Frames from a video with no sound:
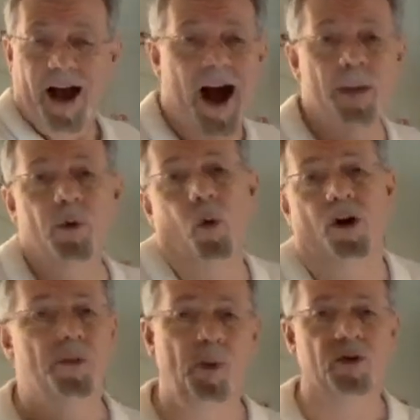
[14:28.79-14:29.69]
I'm the
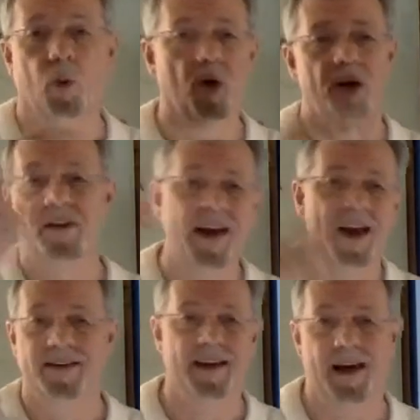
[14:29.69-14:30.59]
one who put the word
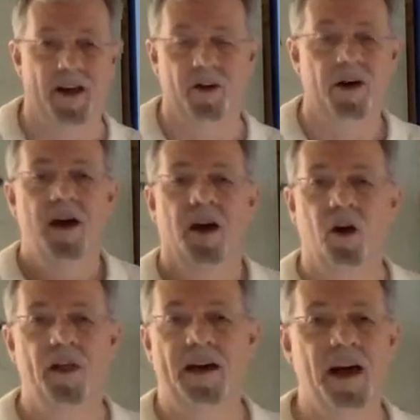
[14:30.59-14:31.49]
date together and
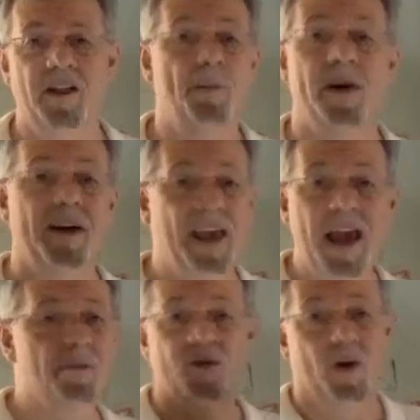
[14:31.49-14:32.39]
all that kind of thing. But it
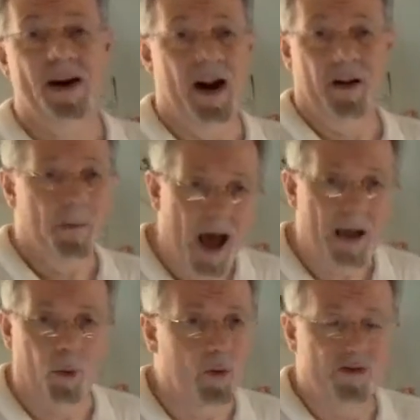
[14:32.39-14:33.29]
came straight out of the
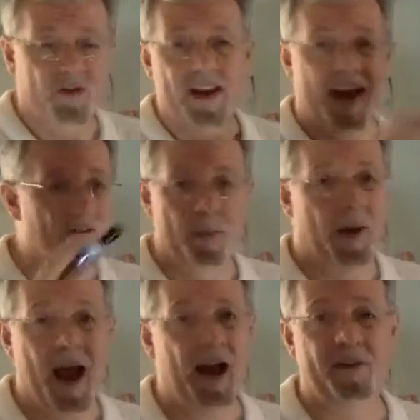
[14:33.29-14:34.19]
Bible. We've seen every
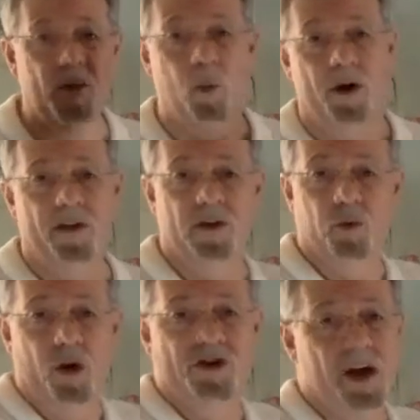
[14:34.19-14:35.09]
every one of
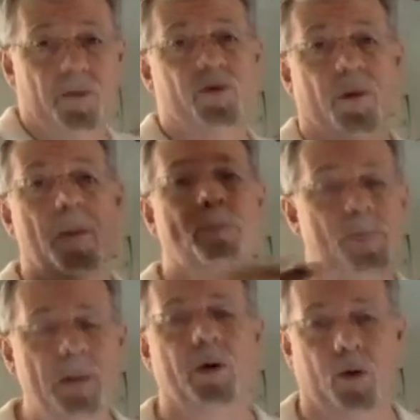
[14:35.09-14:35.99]
these words comes from a
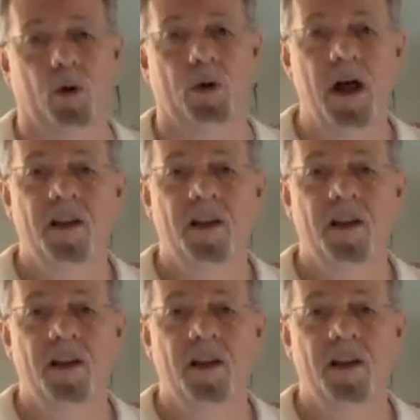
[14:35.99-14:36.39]
biblical